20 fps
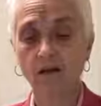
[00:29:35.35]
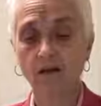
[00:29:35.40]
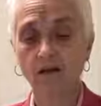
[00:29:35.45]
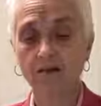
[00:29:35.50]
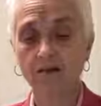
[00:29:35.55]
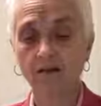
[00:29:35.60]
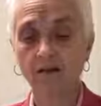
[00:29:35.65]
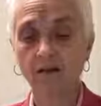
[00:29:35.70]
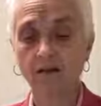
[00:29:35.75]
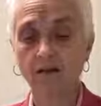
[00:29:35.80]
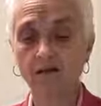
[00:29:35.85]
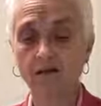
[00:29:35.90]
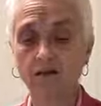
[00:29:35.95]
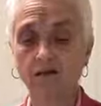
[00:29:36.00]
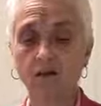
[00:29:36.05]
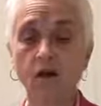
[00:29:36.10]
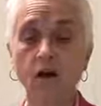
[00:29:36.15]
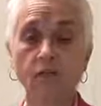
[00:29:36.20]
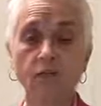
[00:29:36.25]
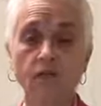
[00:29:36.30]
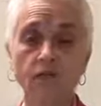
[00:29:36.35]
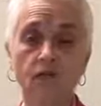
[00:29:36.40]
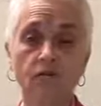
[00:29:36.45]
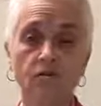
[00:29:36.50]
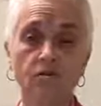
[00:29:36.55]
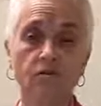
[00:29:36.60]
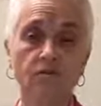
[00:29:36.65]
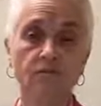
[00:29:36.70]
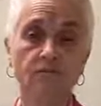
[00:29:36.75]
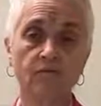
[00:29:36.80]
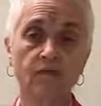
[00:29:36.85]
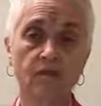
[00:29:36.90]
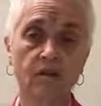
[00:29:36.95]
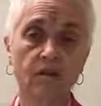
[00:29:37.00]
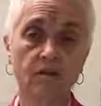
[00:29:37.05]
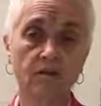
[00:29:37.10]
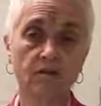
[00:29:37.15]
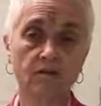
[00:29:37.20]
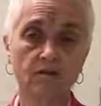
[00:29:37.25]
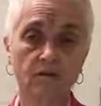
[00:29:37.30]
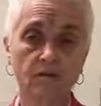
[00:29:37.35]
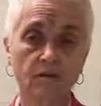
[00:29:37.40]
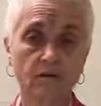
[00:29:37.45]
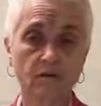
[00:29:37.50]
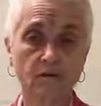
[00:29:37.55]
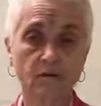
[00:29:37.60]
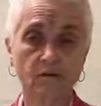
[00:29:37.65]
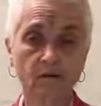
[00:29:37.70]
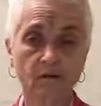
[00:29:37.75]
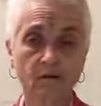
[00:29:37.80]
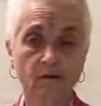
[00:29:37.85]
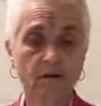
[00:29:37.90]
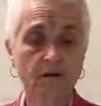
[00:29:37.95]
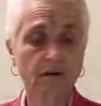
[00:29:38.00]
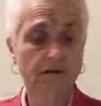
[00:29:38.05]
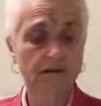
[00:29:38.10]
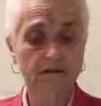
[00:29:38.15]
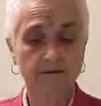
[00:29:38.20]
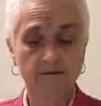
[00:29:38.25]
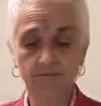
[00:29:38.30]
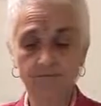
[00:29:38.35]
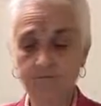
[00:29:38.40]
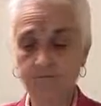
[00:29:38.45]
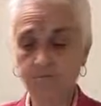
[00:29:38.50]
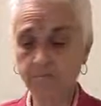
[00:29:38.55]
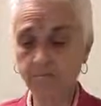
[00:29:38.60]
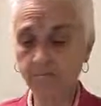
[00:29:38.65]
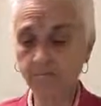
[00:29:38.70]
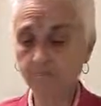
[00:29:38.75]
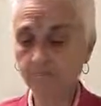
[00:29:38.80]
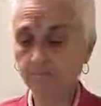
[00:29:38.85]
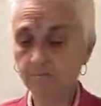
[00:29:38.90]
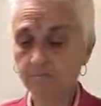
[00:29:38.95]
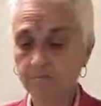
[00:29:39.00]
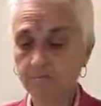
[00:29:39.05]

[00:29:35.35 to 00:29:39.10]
and sought the solitude of the East.